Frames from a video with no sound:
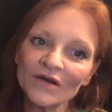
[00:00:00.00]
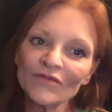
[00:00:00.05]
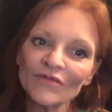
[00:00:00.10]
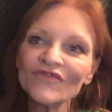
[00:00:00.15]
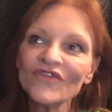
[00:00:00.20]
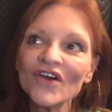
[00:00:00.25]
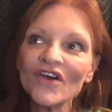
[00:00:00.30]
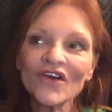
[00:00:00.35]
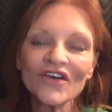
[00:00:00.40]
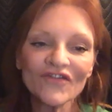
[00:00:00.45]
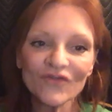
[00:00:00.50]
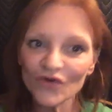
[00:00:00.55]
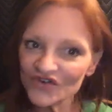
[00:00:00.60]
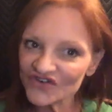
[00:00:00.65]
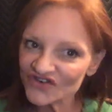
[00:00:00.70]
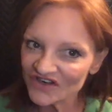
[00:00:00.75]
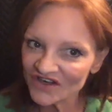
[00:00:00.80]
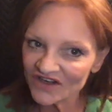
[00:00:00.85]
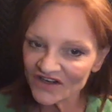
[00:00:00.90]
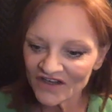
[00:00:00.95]
I'm very
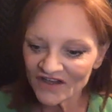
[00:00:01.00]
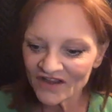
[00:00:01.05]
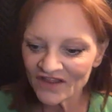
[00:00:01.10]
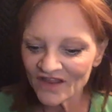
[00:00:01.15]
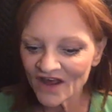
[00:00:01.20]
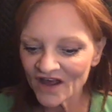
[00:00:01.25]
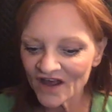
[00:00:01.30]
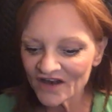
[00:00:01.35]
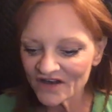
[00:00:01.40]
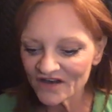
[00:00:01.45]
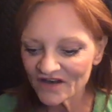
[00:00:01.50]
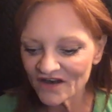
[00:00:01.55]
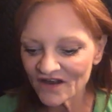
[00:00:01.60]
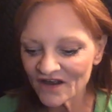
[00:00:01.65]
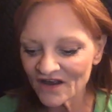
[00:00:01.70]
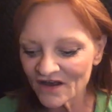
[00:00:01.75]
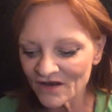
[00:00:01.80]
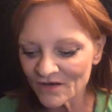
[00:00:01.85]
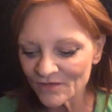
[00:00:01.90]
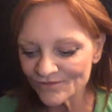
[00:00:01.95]
fortunate in that
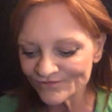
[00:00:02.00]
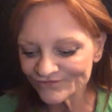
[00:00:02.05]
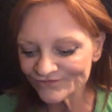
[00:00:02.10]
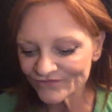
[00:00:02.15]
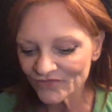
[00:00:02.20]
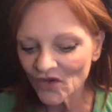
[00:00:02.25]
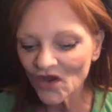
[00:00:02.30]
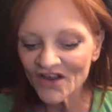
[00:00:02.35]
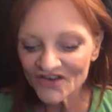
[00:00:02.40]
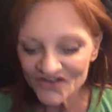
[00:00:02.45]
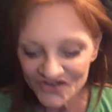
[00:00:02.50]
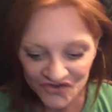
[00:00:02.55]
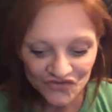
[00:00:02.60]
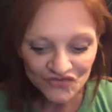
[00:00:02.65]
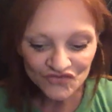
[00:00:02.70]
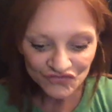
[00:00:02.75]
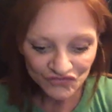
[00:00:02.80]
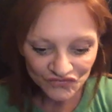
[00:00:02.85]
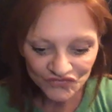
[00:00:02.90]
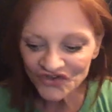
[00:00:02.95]
I
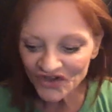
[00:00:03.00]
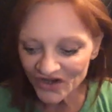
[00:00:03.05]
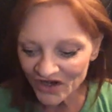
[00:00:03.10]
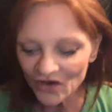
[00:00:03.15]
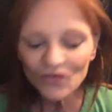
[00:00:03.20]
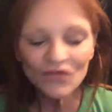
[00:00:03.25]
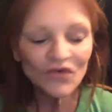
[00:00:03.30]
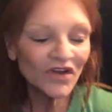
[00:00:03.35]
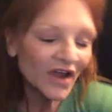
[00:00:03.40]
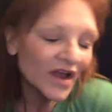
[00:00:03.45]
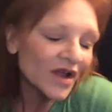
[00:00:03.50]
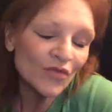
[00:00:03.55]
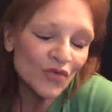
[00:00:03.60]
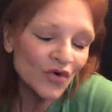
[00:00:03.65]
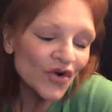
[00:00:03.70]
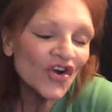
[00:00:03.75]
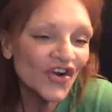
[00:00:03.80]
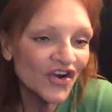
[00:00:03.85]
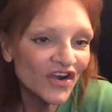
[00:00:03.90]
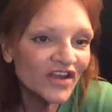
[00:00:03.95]
do, I
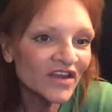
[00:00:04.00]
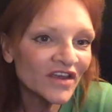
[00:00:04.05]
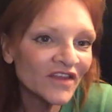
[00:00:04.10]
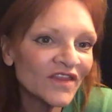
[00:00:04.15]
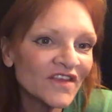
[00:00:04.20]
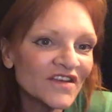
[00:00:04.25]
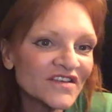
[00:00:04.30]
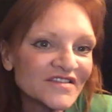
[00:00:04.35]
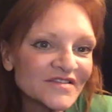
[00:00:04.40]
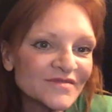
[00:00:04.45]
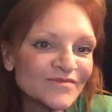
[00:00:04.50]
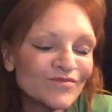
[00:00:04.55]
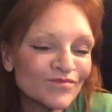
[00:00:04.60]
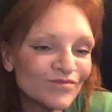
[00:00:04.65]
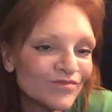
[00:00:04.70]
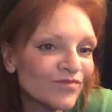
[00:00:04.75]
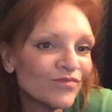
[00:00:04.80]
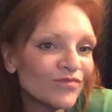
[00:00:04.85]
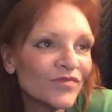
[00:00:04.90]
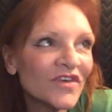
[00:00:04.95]
work in this
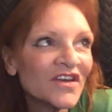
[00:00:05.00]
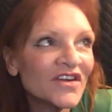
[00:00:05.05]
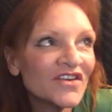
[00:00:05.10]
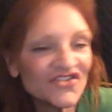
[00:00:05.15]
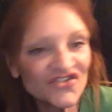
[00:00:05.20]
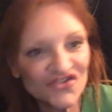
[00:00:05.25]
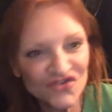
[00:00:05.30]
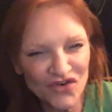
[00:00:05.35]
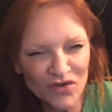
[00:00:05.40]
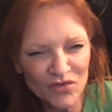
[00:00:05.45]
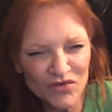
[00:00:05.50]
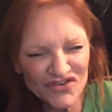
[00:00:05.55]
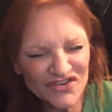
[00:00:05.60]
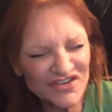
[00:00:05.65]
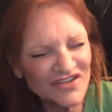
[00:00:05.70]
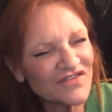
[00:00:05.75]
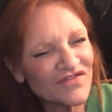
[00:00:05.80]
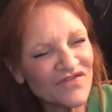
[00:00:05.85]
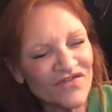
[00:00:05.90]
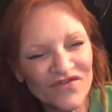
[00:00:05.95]
industry, which
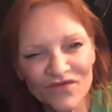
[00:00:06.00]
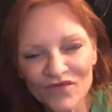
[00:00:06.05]
is